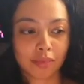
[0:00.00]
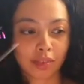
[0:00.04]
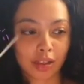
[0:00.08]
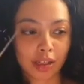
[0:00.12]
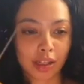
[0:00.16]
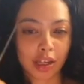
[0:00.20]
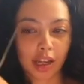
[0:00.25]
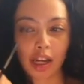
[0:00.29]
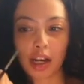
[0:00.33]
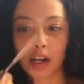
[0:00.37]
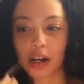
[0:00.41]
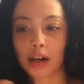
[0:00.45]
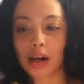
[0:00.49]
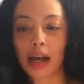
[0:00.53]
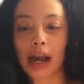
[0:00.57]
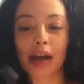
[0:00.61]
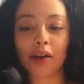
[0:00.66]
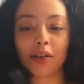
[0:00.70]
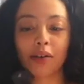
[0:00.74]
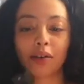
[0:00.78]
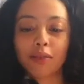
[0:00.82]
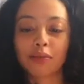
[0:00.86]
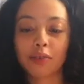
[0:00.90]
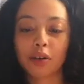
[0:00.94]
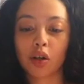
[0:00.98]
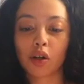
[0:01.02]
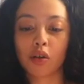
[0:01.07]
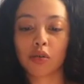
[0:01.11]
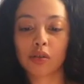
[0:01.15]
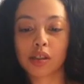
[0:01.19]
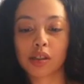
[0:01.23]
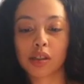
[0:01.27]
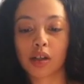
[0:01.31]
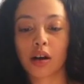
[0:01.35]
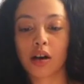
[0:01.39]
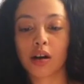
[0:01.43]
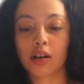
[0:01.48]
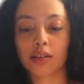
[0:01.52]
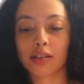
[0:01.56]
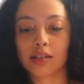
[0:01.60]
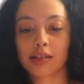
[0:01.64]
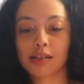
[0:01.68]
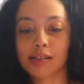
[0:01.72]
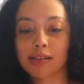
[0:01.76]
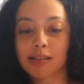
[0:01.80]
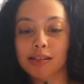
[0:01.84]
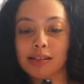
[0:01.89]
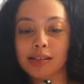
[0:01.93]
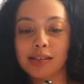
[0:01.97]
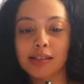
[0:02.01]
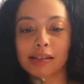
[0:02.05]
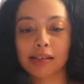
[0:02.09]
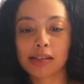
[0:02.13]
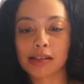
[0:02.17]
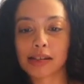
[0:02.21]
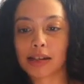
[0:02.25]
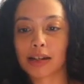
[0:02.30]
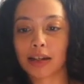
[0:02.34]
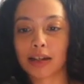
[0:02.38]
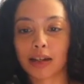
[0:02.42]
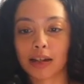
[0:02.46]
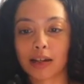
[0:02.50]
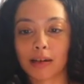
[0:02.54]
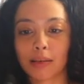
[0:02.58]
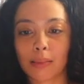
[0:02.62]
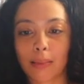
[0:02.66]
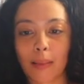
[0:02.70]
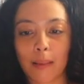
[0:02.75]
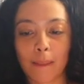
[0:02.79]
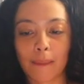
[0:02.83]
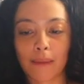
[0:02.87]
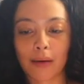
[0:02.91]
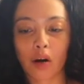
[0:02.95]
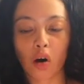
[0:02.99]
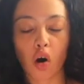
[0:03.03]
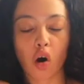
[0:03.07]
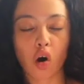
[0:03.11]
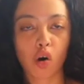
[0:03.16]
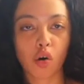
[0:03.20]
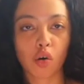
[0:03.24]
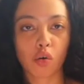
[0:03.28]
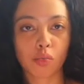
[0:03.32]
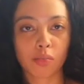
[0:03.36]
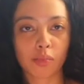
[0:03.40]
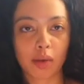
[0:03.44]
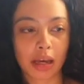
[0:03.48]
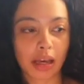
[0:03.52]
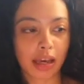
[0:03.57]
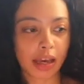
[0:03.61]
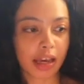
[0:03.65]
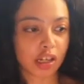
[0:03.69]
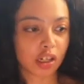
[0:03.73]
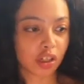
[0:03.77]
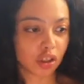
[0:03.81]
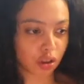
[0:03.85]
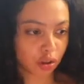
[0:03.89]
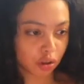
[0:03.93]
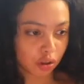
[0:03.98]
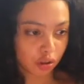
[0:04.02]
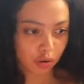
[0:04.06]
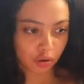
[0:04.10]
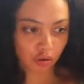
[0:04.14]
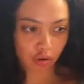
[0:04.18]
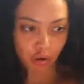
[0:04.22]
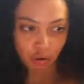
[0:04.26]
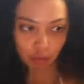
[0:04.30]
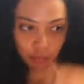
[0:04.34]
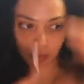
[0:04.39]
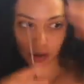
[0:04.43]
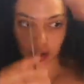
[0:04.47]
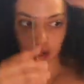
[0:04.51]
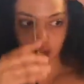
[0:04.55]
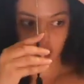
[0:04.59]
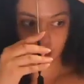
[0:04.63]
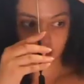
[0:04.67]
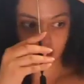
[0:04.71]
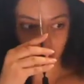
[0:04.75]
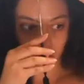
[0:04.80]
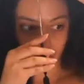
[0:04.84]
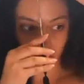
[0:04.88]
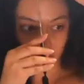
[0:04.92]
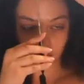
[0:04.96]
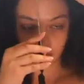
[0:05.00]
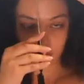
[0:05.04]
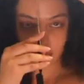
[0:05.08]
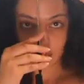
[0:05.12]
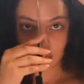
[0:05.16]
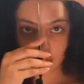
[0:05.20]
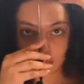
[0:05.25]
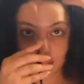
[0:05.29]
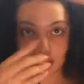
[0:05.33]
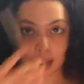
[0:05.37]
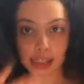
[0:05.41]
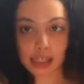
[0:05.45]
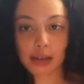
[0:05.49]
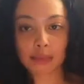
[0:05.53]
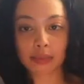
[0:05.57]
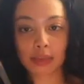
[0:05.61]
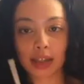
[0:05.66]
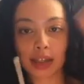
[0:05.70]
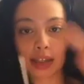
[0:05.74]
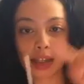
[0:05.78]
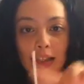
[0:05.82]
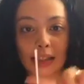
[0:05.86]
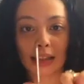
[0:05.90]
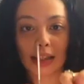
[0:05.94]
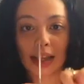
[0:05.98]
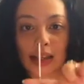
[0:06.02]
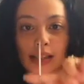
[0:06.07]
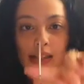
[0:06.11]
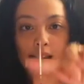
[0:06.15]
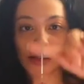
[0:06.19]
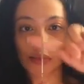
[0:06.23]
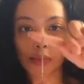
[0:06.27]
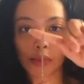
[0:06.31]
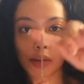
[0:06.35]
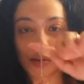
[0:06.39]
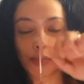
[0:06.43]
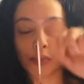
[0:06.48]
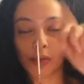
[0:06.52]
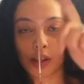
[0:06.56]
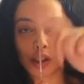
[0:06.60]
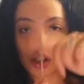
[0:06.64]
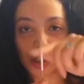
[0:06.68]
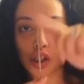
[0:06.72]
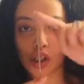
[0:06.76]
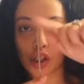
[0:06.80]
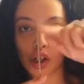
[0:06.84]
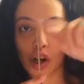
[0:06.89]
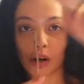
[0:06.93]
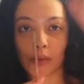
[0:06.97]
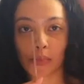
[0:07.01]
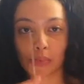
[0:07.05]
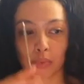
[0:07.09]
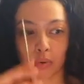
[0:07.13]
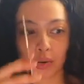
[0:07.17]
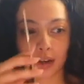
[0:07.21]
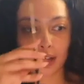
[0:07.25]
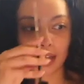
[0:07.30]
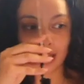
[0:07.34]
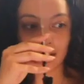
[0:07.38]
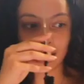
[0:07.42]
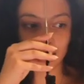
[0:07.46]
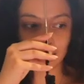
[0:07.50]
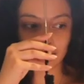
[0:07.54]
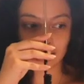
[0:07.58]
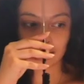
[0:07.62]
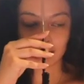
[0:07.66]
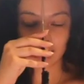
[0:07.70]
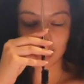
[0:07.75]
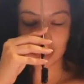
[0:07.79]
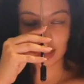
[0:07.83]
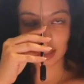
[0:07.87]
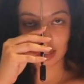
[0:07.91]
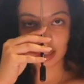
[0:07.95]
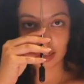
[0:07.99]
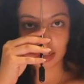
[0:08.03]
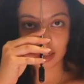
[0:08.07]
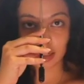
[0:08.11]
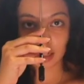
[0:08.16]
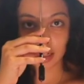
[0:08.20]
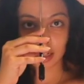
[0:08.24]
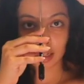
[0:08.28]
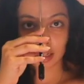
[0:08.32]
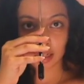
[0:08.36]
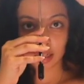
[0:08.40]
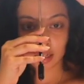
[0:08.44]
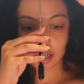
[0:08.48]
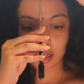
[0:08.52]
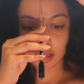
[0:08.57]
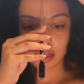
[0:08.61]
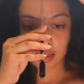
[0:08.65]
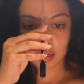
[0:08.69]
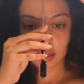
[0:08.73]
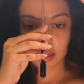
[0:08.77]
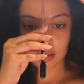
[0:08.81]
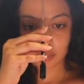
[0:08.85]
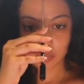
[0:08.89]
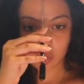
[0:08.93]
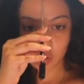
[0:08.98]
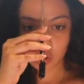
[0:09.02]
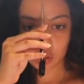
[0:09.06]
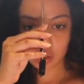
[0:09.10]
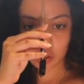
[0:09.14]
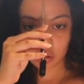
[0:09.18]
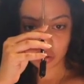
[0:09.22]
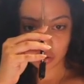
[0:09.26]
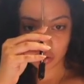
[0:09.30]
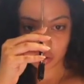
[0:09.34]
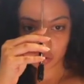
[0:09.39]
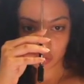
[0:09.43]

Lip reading: hair, I don't even know what to call this, because this is like a comb, an edge control, whatever, something like that, something with a sharp point at the end. I'm just gonna go